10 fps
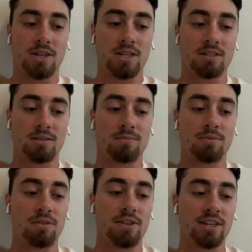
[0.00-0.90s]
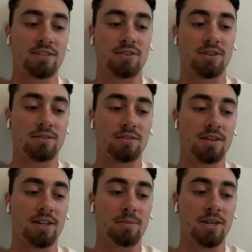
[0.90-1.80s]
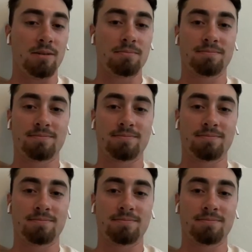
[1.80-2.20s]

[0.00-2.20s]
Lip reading: Awesome. Well, thanks for hitting me up.